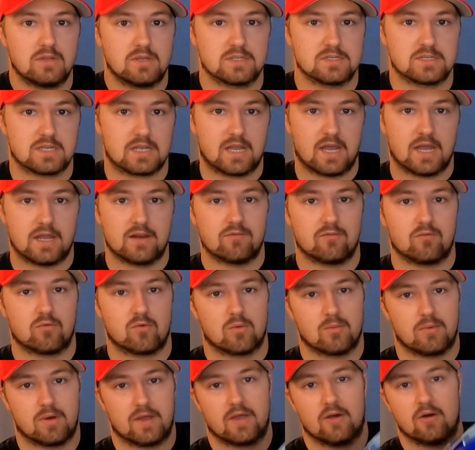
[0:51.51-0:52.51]
because I kind of
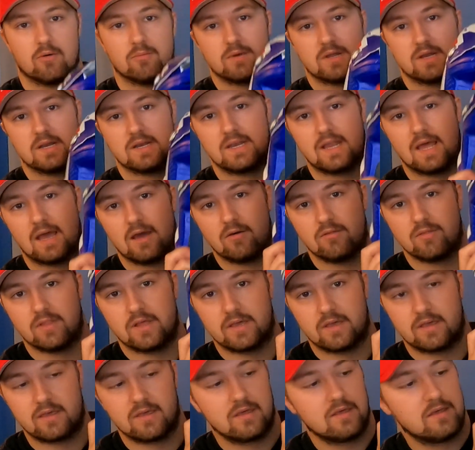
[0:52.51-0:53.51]
wear my helmet down
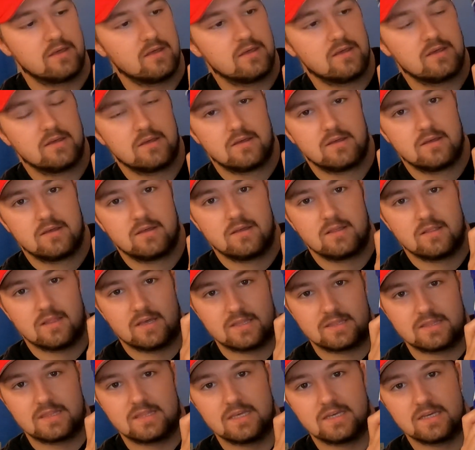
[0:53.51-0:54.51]

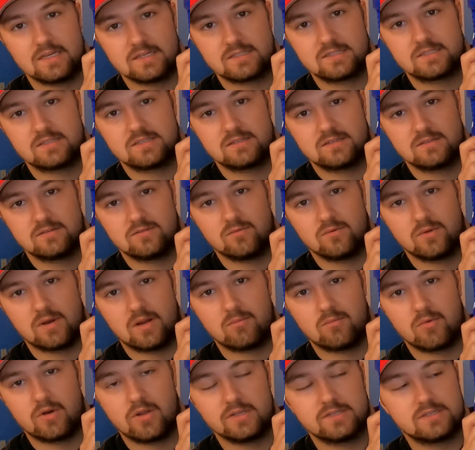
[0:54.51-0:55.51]
like this when
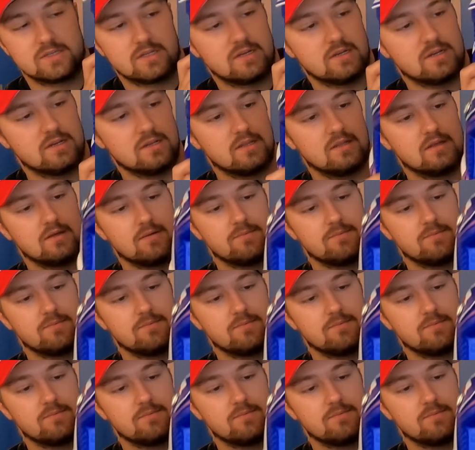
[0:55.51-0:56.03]
I'm racing.